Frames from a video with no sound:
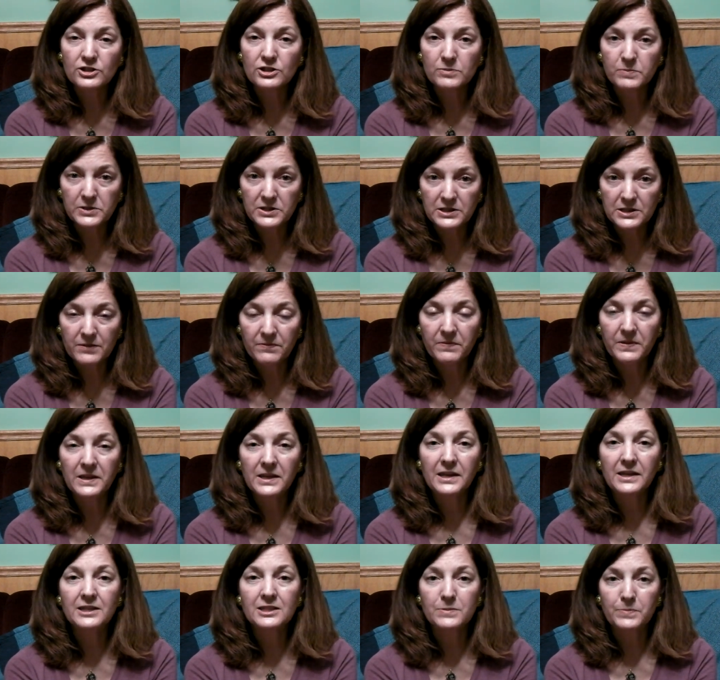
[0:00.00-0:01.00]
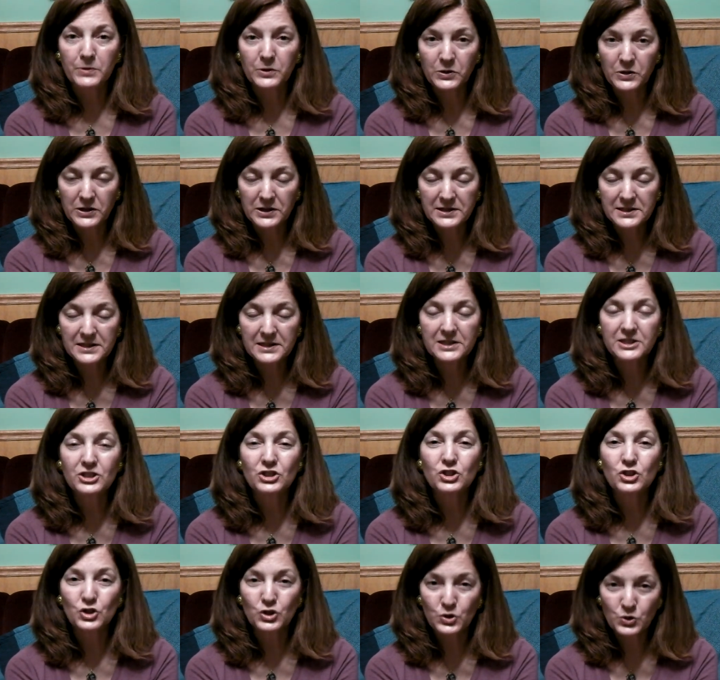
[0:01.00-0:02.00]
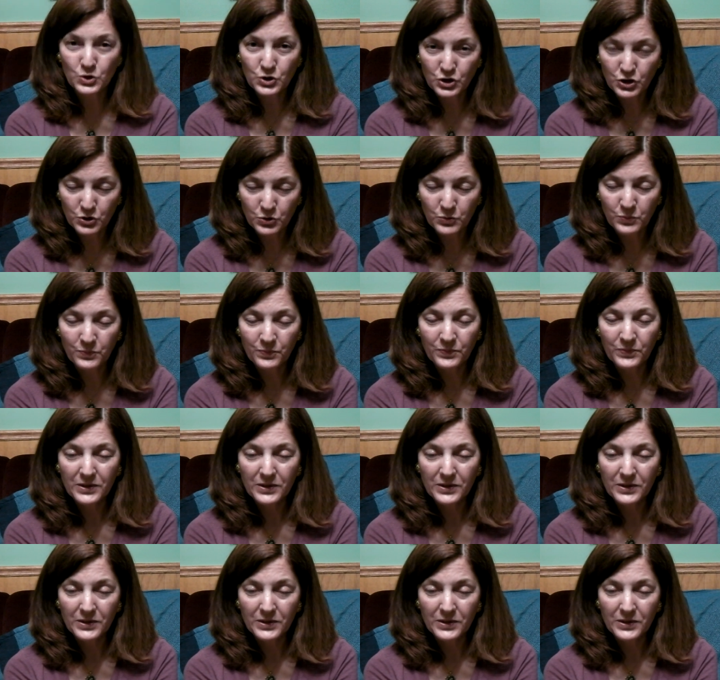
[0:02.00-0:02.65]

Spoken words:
specific experiences to you.